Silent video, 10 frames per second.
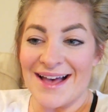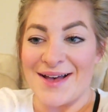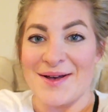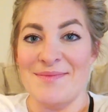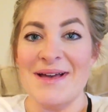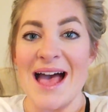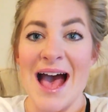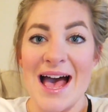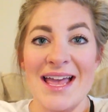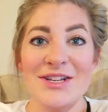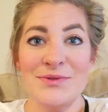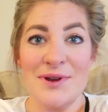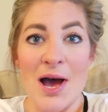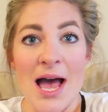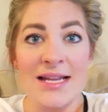Um, I do
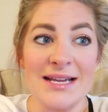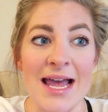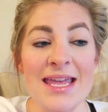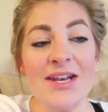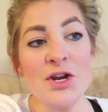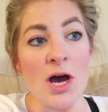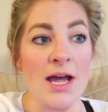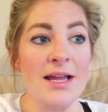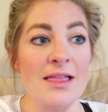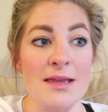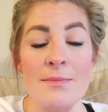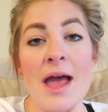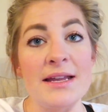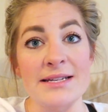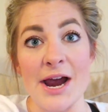not, I cannot clean
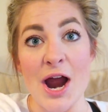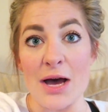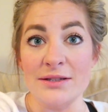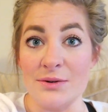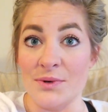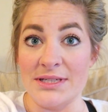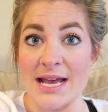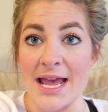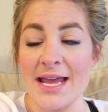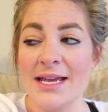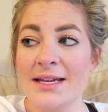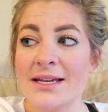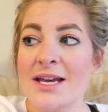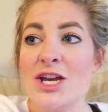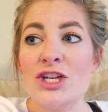my entire house in one day.
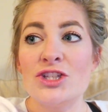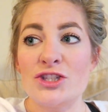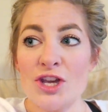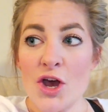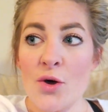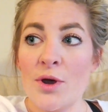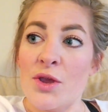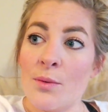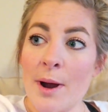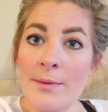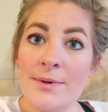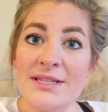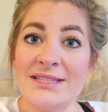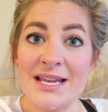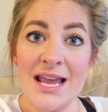So what you will probably
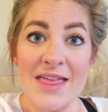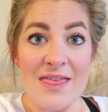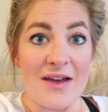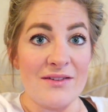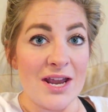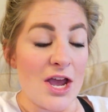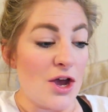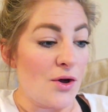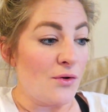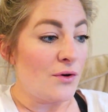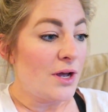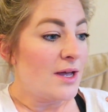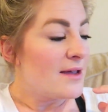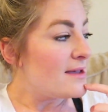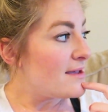see in that video
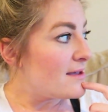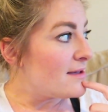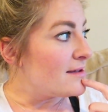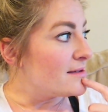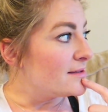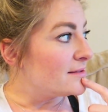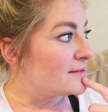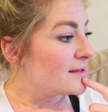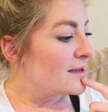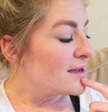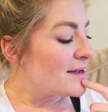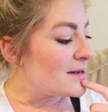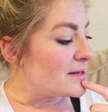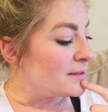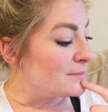is
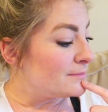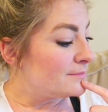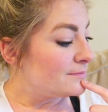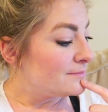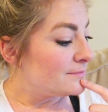um,